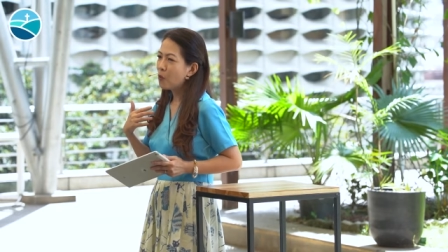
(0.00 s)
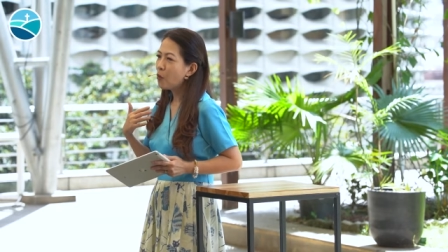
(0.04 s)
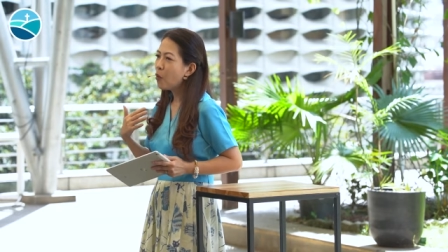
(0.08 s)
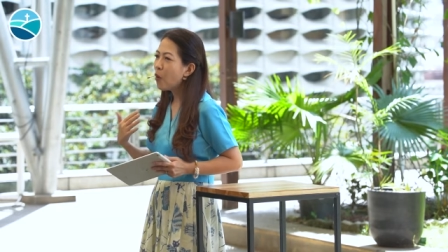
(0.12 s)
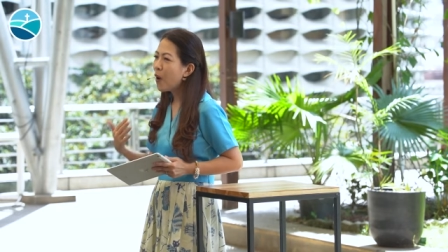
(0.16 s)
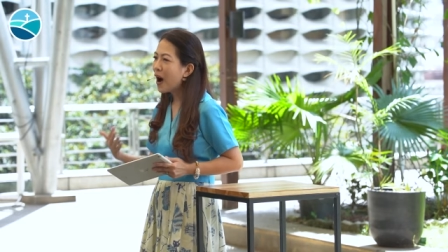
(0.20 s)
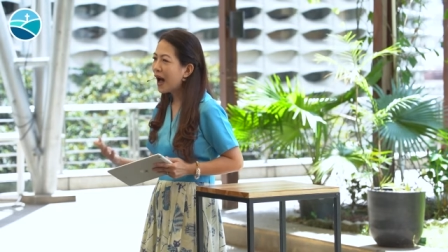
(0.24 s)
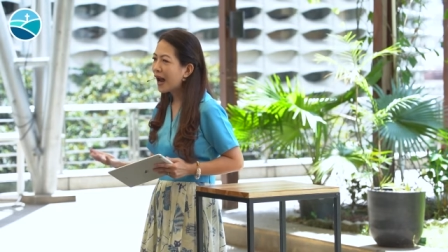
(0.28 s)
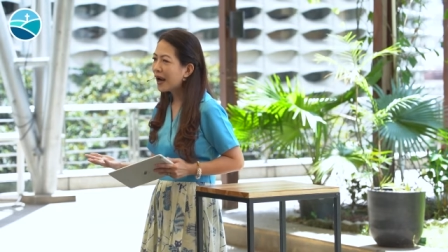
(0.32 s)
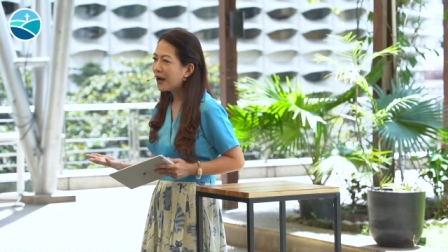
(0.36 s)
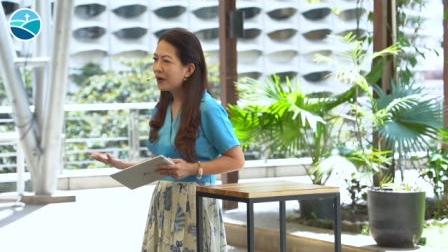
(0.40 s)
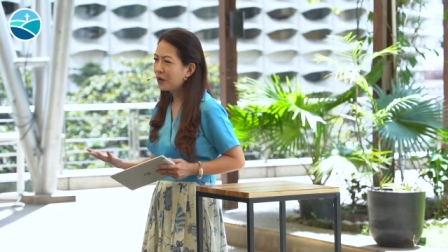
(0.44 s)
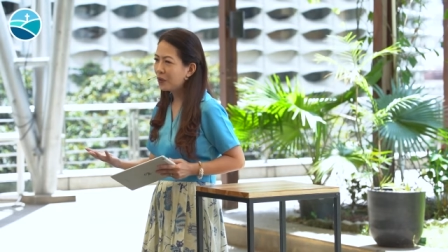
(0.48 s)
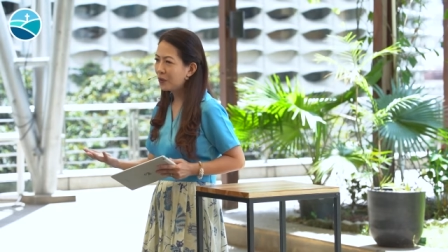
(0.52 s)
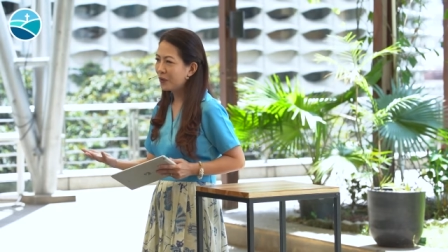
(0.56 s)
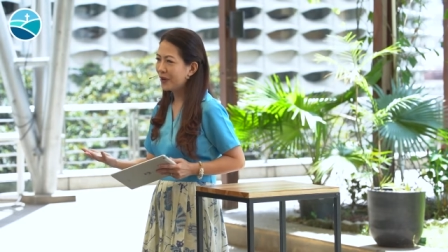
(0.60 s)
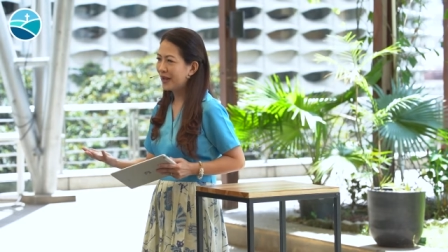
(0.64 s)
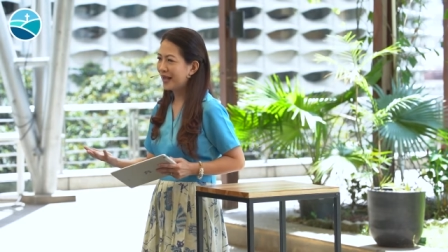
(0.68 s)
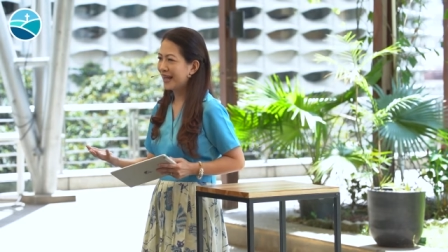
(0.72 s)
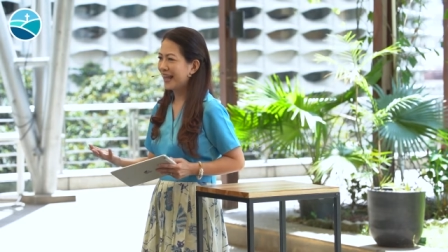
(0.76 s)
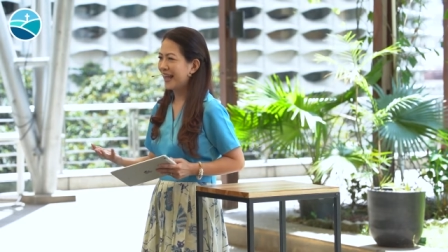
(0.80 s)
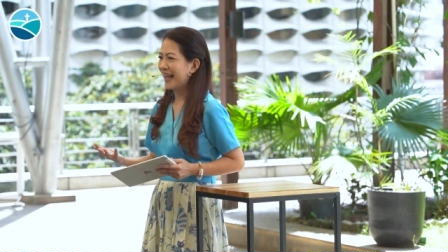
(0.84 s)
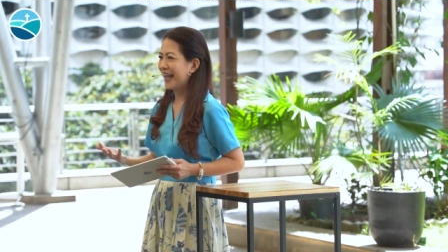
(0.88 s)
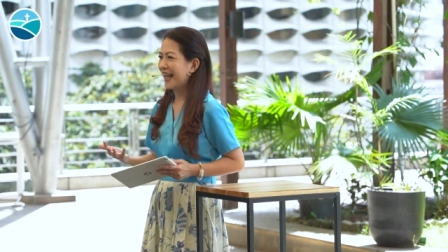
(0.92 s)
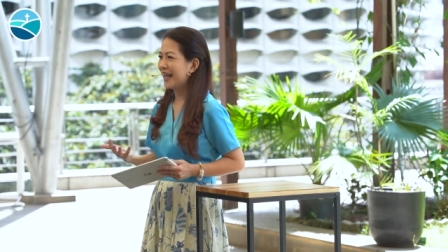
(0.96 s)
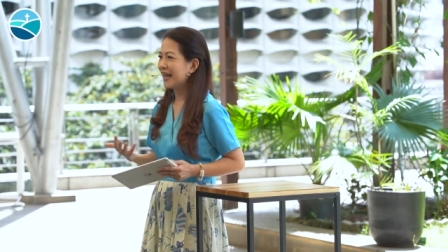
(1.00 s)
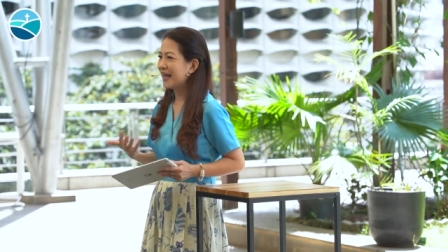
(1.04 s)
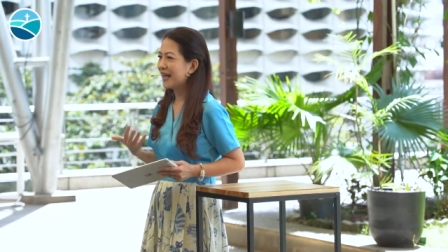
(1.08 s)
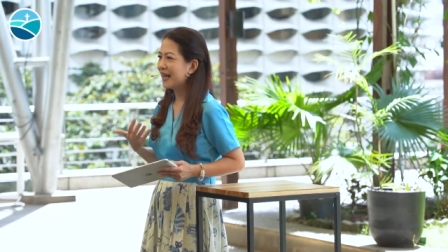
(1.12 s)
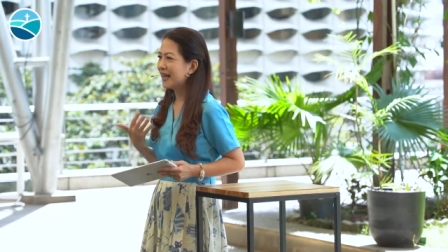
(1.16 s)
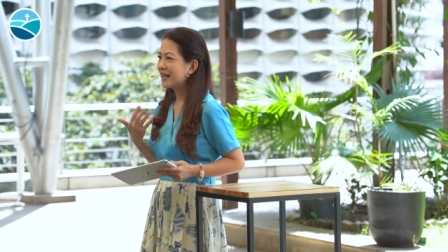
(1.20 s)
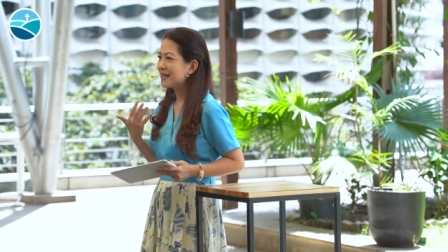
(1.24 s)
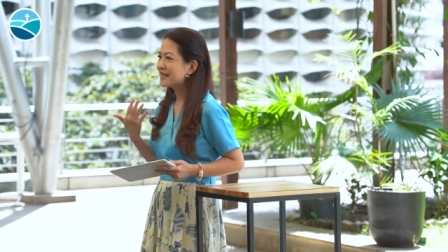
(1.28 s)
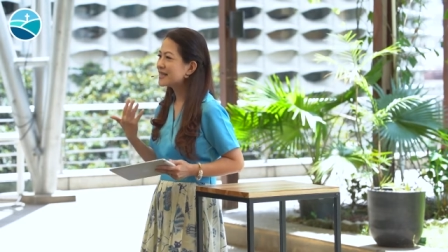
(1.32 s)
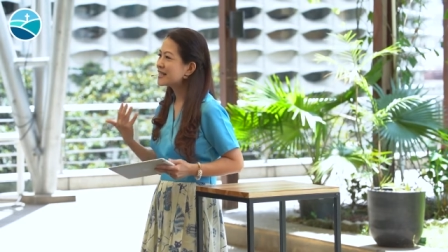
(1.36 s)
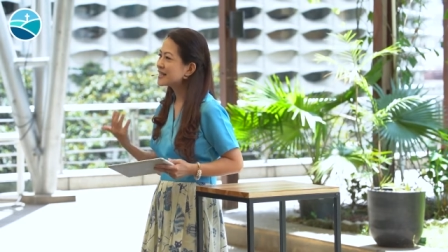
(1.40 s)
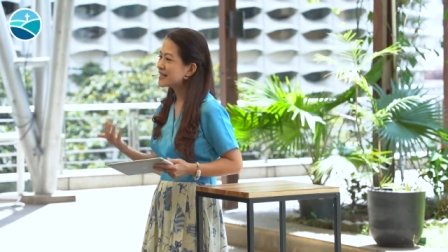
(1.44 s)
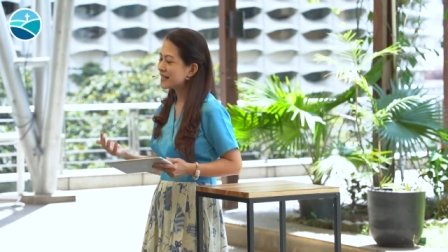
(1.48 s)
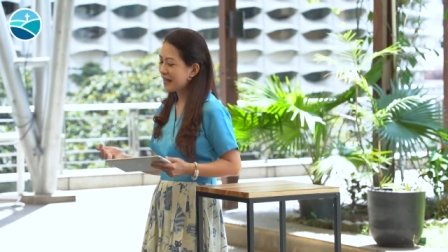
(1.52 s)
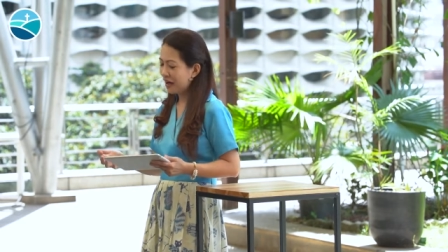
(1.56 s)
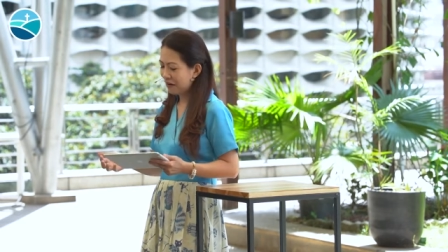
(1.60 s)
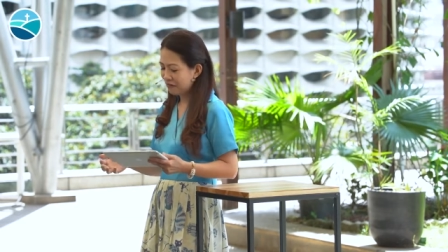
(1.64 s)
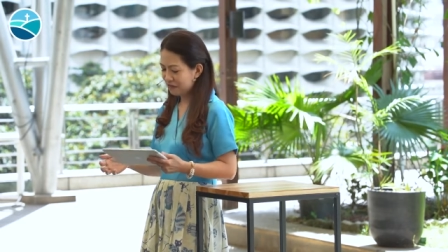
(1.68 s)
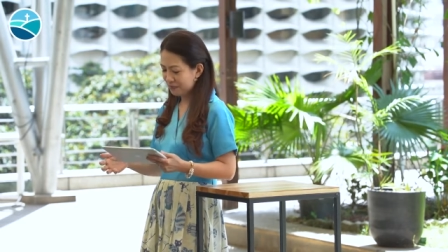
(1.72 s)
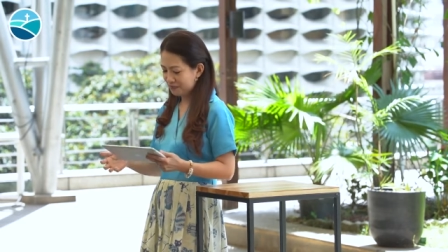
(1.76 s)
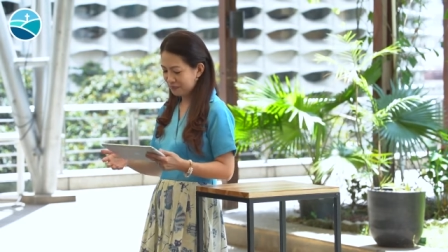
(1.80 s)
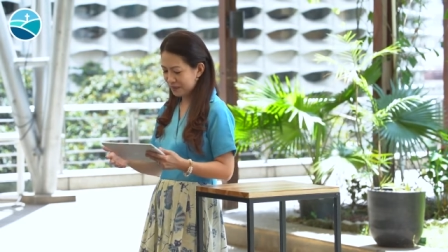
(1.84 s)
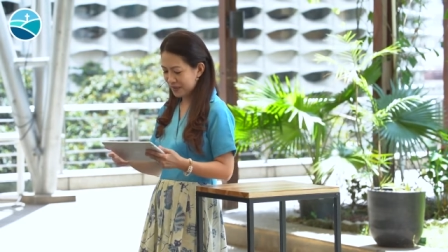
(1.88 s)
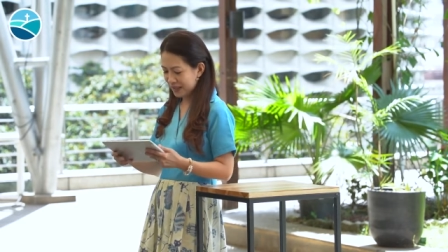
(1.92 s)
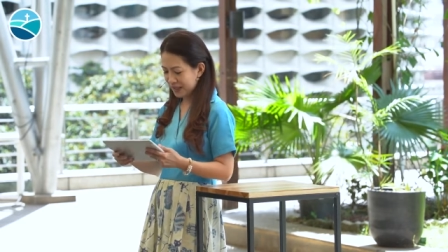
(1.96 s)
wallowing in
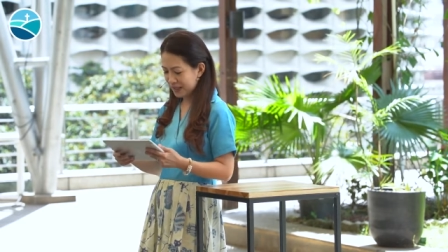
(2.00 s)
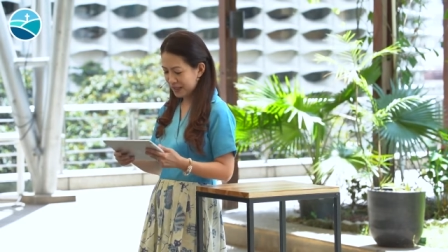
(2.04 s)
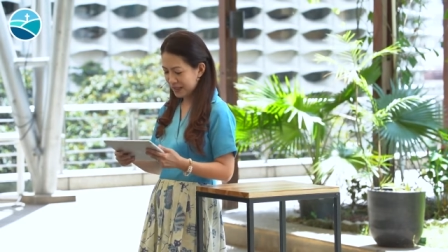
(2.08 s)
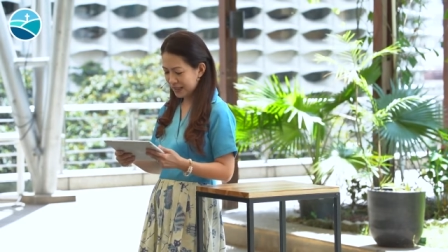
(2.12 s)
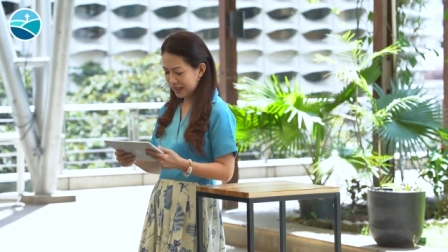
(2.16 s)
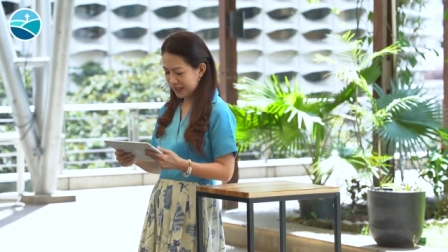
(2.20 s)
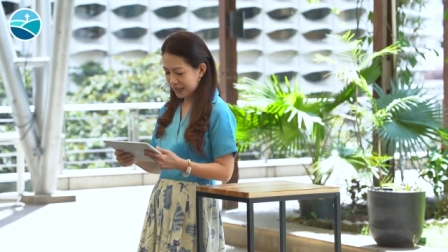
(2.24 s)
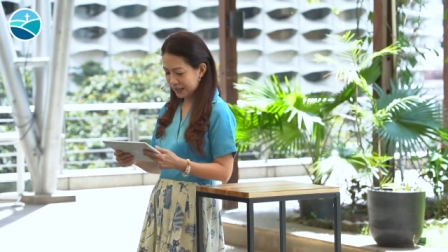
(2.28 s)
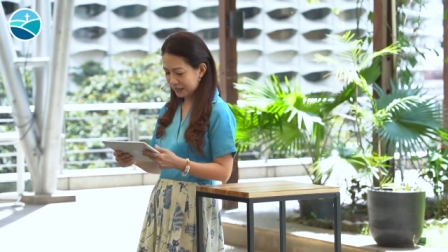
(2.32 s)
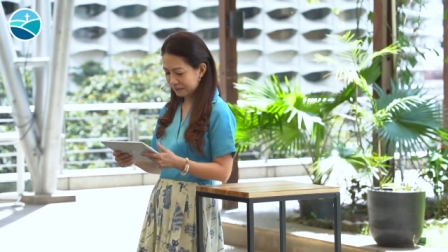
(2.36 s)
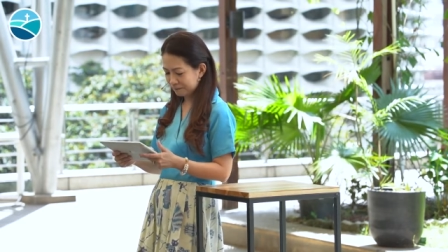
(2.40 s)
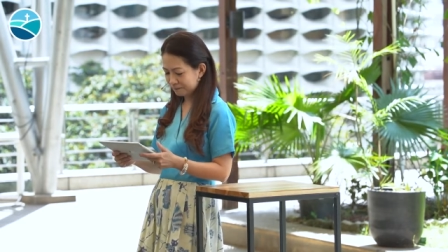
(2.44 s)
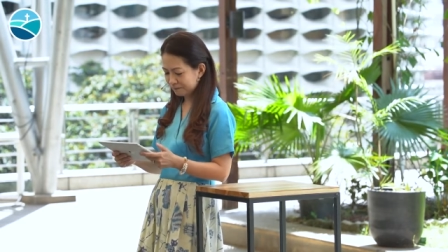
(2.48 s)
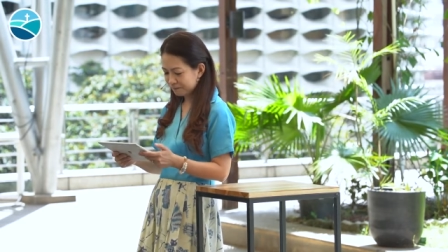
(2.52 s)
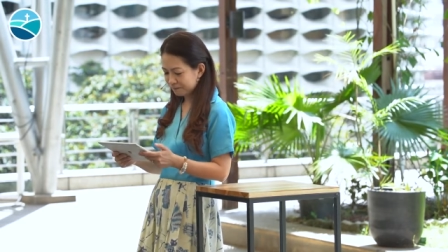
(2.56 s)
self-pity?